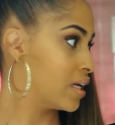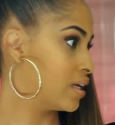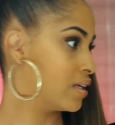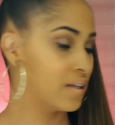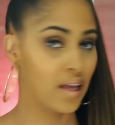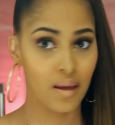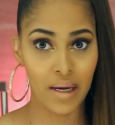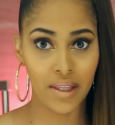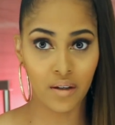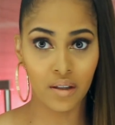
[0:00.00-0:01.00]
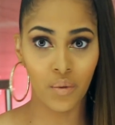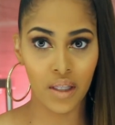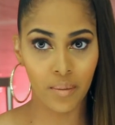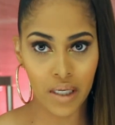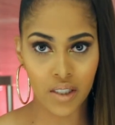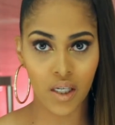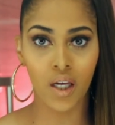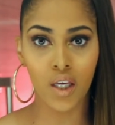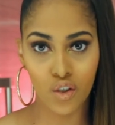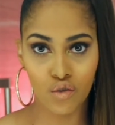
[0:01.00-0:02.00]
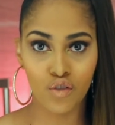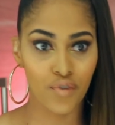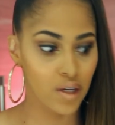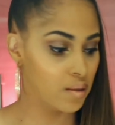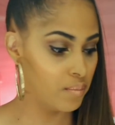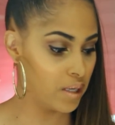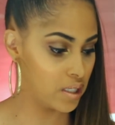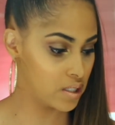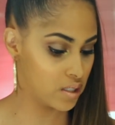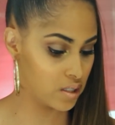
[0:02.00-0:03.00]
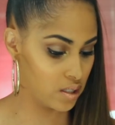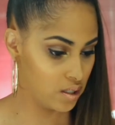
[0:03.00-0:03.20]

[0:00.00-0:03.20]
saying, am I the only one that makes a huge freaking mess?